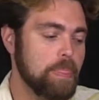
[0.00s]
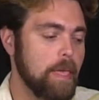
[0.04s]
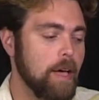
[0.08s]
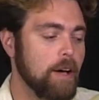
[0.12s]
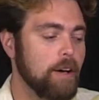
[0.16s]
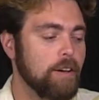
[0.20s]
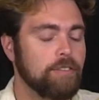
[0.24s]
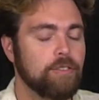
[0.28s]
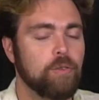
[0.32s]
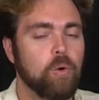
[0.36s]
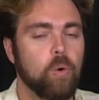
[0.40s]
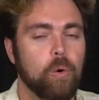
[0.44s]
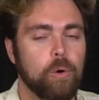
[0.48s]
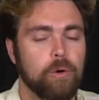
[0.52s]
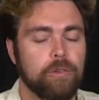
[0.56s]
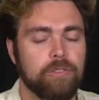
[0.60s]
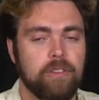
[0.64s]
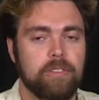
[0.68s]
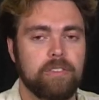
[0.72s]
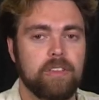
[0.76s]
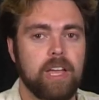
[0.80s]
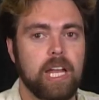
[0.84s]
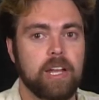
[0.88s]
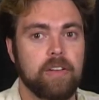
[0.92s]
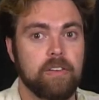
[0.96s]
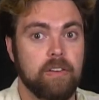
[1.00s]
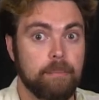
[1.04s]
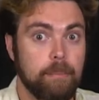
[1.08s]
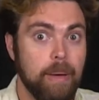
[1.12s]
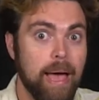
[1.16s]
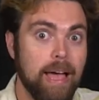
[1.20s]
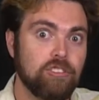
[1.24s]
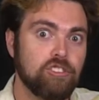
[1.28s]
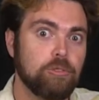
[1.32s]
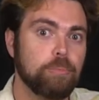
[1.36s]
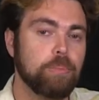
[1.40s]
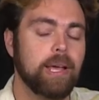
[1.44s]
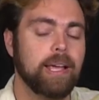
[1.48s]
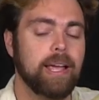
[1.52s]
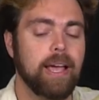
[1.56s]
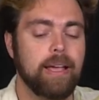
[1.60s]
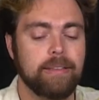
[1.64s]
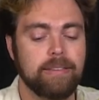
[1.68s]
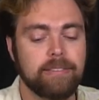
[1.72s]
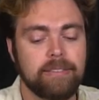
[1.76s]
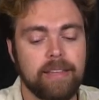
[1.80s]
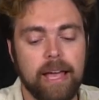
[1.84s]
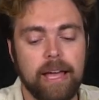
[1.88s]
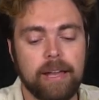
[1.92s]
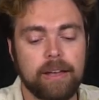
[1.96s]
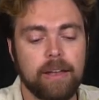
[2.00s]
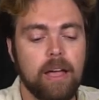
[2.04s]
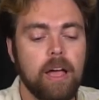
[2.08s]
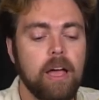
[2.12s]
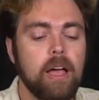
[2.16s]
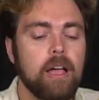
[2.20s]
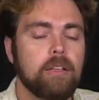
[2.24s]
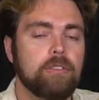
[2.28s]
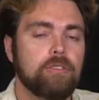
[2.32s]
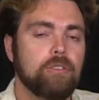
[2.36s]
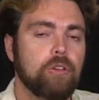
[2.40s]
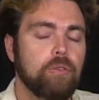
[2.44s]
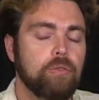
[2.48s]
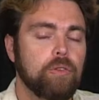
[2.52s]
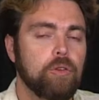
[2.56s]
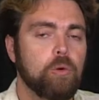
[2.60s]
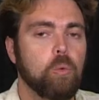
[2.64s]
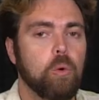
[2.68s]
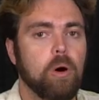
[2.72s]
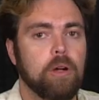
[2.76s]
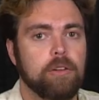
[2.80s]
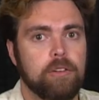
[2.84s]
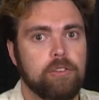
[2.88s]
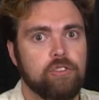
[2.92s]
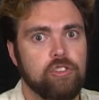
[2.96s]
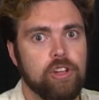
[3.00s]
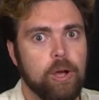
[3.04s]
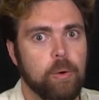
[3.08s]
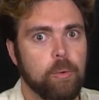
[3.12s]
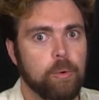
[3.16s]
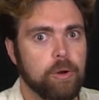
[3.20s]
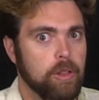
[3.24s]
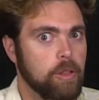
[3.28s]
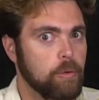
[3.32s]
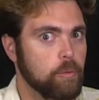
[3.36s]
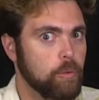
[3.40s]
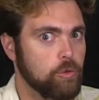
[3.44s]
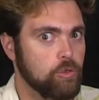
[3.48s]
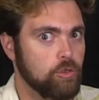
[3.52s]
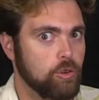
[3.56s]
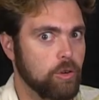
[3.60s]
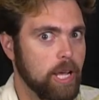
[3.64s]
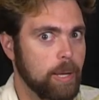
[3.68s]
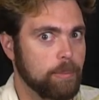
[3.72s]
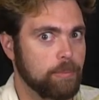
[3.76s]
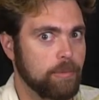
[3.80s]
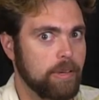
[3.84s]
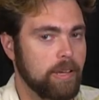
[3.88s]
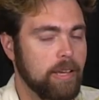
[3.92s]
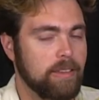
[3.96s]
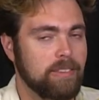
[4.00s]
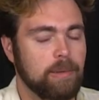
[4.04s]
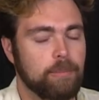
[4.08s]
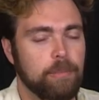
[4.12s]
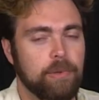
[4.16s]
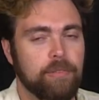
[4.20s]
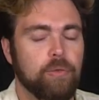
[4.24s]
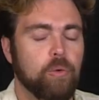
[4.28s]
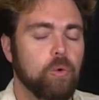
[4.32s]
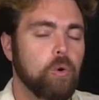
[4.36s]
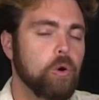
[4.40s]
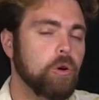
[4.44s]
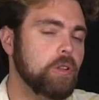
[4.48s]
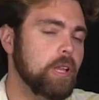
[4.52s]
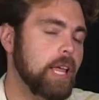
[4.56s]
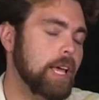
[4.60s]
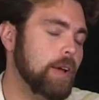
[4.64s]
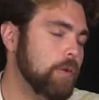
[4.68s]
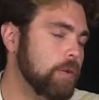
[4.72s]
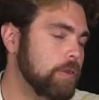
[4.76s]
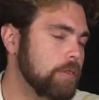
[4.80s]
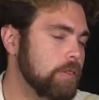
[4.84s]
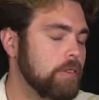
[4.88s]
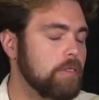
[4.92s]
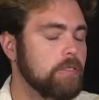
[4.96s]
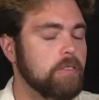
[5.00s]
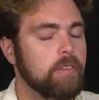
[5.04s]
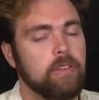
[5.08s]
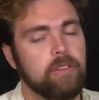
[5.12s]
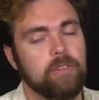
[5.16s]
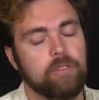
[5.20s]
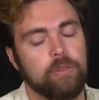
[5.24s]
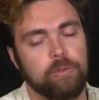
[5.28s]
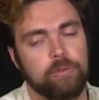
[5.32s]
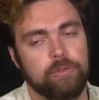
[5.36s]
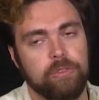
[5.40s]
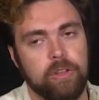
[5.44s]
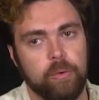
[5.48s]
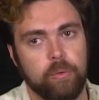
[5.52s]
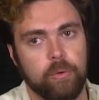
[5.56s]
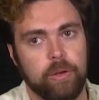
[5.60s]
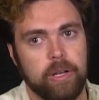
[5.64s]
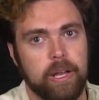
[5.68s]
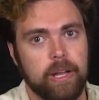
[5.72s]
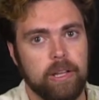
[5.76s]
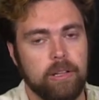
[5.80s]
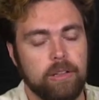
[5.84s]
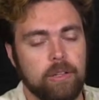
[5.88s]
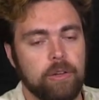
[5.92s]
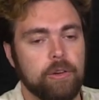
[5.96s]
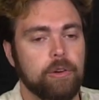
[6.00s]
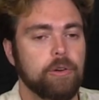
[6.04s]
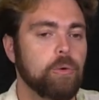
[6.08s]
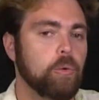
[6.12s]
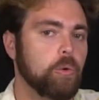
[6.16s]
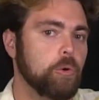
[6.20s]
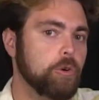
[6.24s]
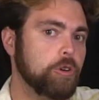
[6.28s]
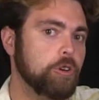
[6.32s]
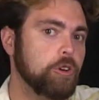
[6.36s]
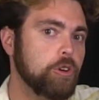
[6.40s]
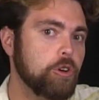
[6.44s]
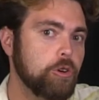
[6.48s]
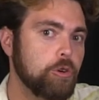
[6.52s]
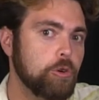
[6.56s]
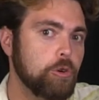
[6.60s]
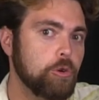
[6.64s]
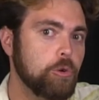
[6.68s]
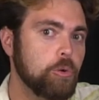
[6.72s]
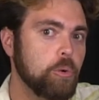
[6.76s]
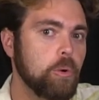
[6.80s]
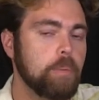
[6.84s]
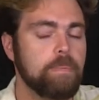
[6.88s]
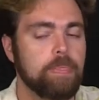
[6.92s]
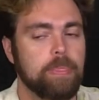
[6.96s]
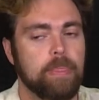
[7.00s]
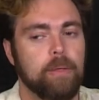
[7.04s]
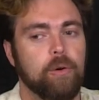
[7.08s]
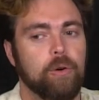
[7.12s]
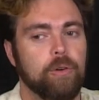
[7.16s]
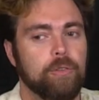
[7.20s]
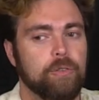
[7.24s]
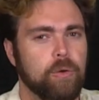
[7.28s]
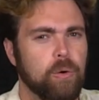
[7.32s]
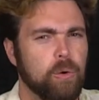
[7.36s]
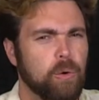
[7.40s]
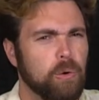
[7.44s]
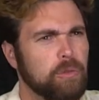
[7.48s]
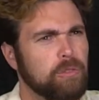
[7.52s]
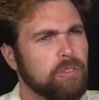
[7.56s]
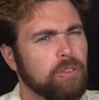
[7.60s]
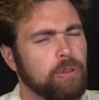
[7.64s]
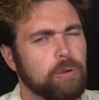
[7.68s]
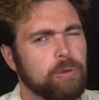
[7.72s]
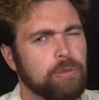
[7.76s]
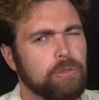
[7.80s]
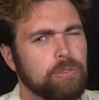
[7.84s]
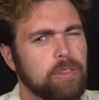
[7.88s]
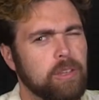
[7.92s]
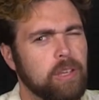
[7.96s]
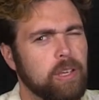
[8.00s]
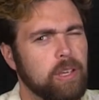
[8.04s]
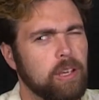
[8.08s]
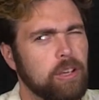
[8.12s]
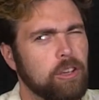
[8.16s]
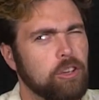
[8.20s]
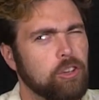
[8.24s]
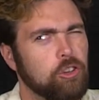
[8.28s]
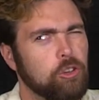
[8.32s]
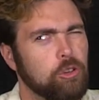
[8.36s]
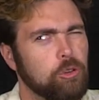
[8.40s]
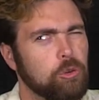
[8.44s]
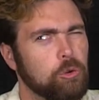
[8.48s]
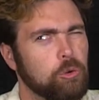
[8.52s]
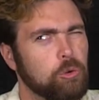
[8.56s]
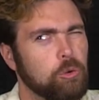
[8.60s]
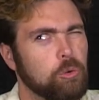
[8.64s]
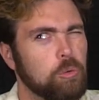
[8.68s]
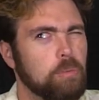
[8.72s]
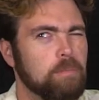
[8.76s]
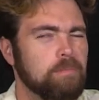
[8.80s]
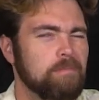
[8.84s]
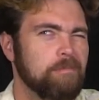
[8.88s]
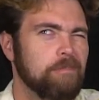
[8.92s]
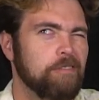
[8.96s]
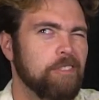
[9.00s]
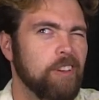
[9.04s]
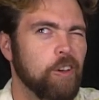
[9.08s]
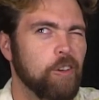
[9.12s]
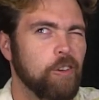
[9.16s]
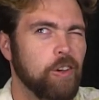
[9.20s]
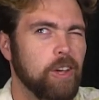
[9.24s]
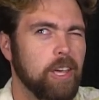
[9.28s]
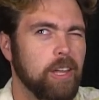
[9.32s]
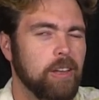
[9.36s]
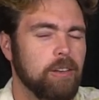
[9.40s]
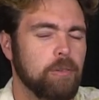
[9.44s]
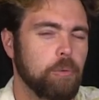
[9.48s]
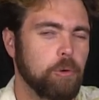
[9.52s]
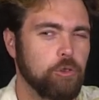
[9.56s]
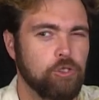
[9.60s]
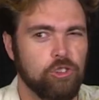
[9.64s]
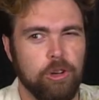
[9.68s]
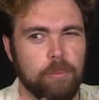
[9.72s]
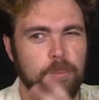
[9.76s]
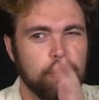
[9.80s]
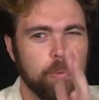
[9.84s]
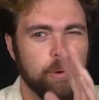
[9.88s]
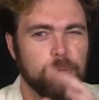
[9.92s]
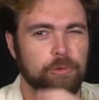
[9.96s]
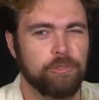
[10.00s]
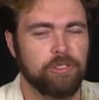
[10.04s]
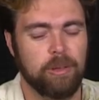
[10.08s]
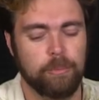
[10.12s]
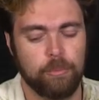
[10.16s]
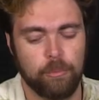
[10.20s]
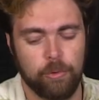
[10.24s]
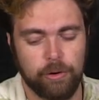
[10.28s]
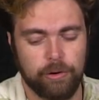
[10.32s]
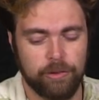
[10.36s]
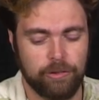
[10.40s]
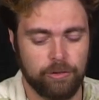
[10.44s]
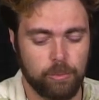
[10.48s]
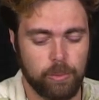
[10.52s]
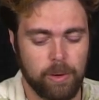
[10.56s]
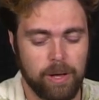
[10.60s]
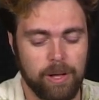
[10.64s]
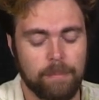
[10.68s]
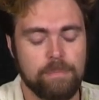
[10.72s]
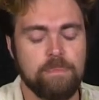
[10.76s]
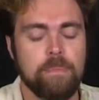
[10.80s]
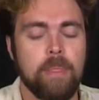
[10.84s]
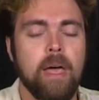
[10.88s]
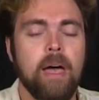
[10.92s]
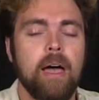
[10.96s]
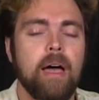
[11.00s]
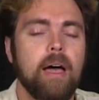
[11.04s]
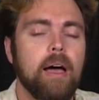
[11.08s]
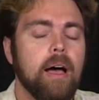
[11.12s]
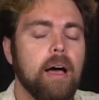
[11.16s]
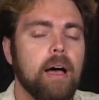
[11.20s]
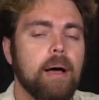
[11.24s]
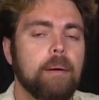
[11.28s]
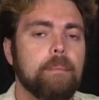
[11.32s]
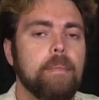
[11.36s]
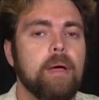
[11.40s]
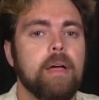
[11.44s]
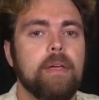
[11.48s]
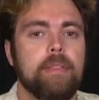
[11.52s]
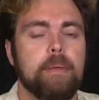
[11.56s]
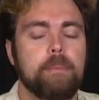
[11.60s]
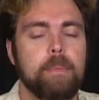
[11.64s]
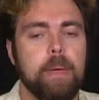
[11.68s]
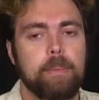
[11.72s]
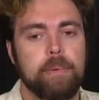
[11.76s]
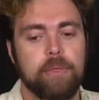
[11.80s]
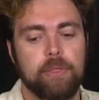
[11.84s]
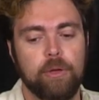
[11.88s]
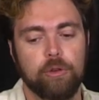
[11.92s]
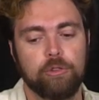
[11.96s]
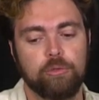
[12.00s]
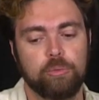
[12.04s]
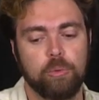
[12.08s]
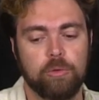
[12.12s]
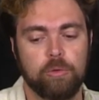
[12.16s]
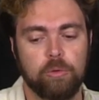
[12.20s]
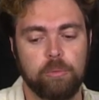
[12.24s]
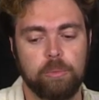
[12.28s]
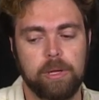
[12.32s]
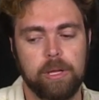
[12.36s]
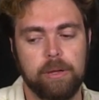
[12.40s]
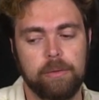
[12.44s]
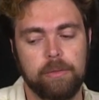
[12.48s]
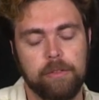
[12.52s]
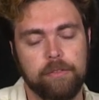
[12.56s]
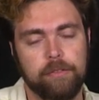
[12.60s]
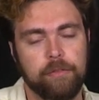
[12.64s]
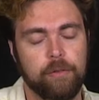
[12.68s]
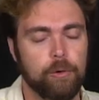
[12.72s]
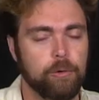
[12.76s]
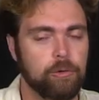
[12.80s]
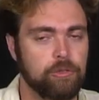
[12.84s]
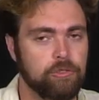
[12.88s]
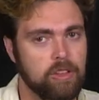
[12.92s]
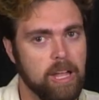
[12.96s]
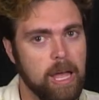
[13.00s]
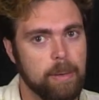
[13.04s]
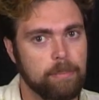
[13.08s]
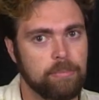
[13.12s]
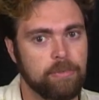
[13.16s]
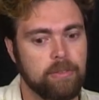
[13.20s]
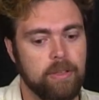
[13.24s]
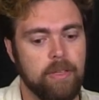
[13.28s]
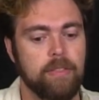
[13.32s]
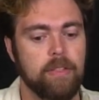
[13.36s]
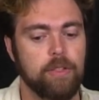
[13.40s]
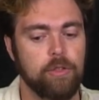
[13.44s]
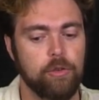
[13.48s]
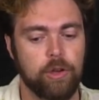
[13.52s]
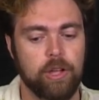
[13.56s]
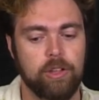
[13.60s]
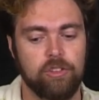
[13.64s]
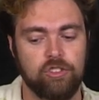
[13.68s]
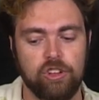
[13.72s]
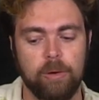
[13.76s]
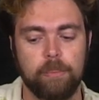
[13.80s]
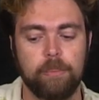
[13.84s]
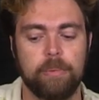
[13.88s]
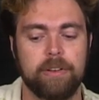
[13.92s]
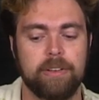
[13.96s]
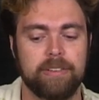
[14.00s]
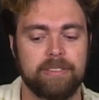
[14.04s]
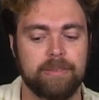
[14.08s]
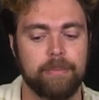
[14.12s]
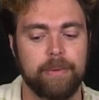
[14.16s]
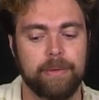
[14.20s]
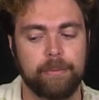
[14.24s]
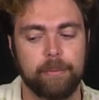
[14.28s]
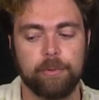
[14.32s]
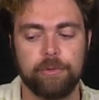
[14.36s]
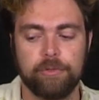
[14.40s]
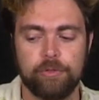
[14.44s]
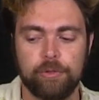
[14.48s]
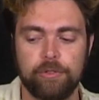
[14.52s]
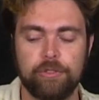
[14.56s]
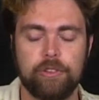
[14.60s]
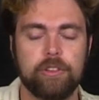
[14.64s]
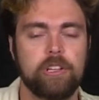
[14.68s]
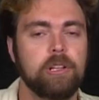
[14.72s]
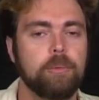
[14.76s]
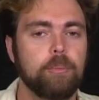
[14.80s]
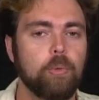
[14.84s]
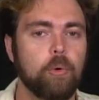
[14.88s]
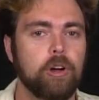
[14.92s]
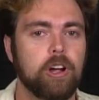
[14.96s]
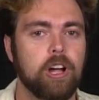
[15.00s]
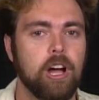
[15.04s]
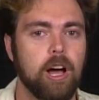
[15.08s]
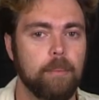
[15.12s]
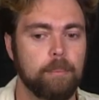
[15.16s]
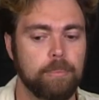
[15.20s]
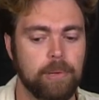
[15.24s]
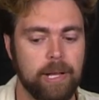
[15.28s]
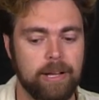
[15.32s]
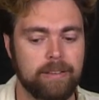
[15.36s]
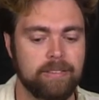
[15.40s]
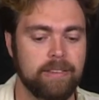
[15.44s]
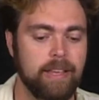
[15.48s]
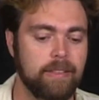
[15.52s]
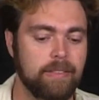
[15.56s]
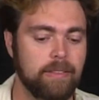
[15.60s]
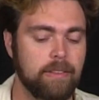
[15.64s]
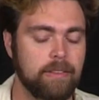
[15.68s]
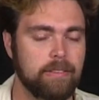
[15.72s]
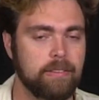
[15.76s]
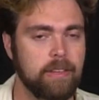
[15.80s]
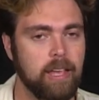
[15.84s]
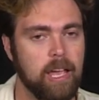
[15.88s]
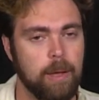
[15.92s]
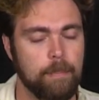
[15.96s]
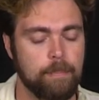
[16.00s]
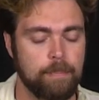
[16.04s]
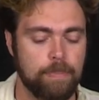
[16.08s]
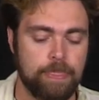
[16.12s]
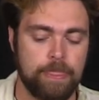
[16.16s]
Now, of course, it's kind of a mashup, like I said, so if you want to check out one of the original games, like I said before, like Resistance or Secret Hitler or Coup, or of course, there's the Coup variant, which I'll post somewhere as well, then maybe those ones will be the first steps, and then you can jump into something which is a little more complex like this game.